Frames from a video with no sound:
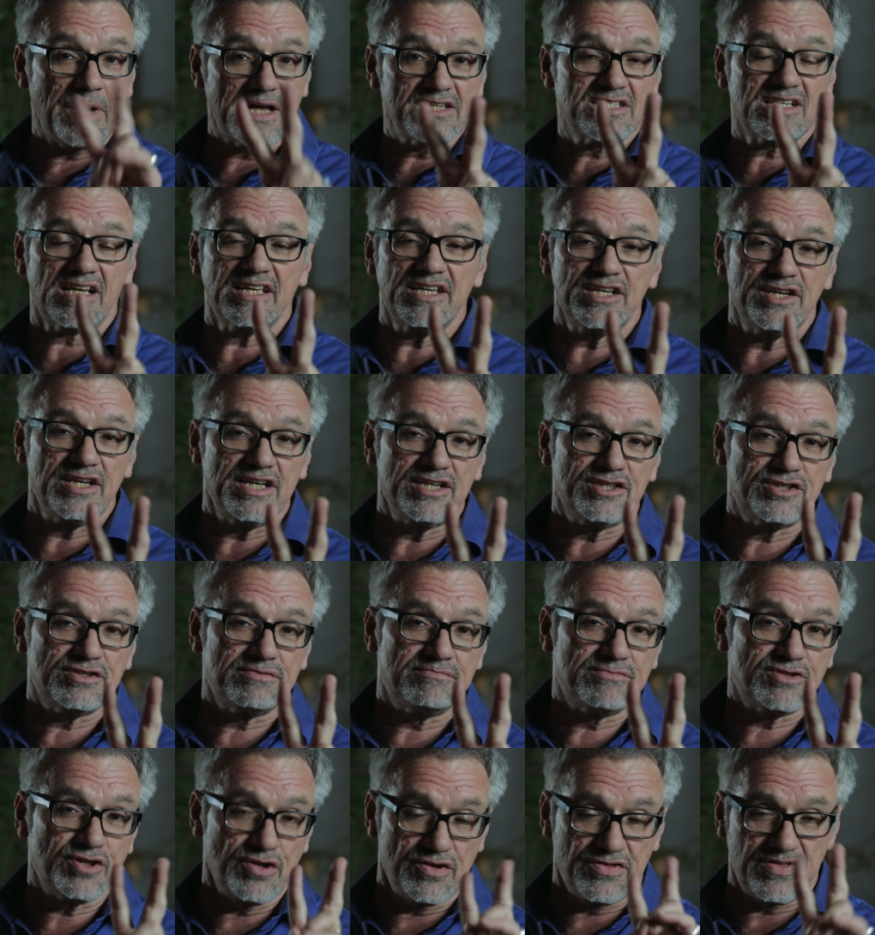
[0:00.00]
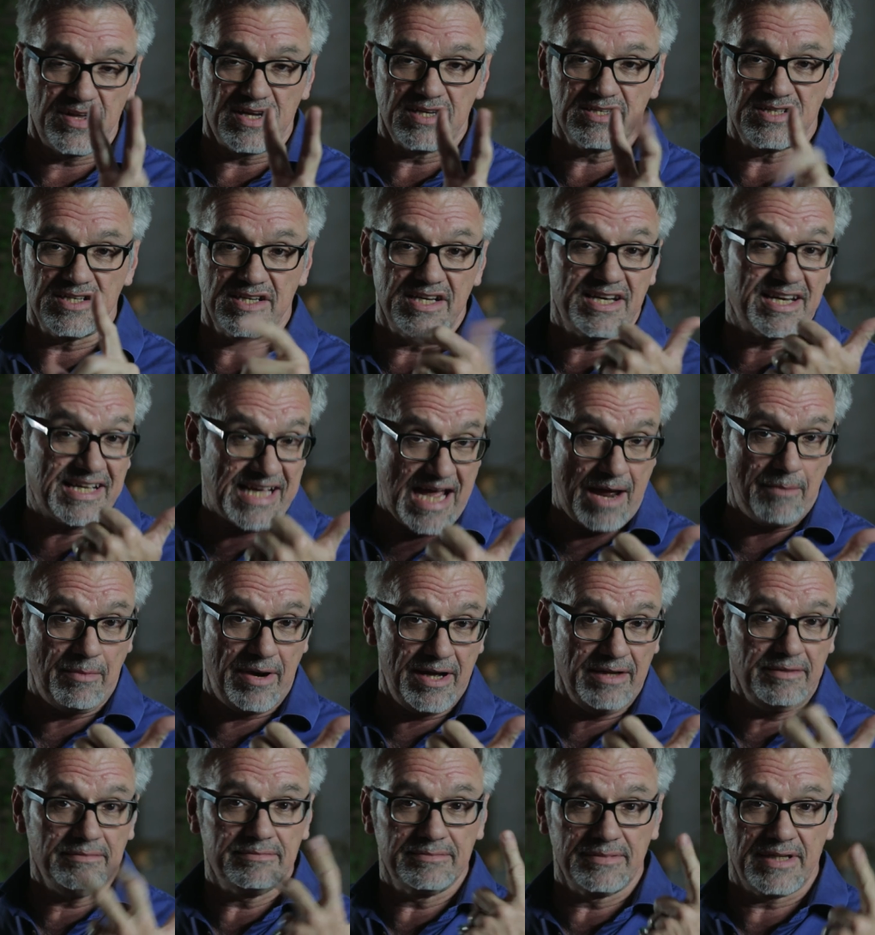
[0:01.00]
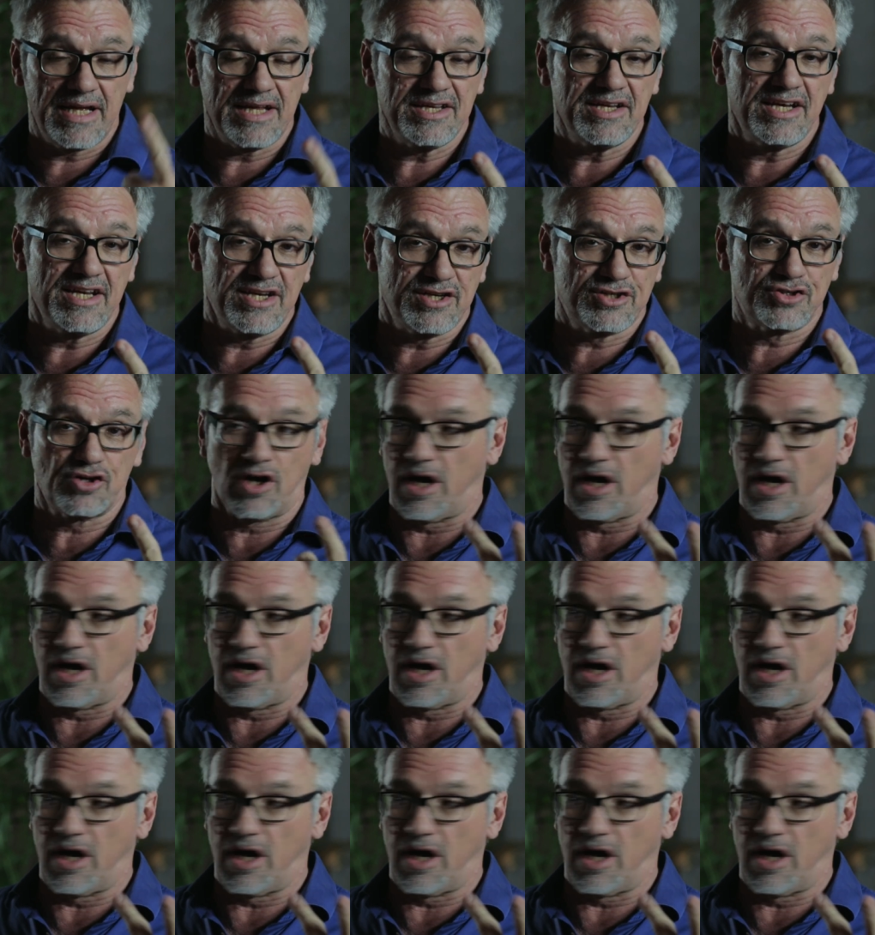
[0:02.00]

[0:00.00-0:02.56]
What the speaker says: Basically, you need two things. You need a camera and you need a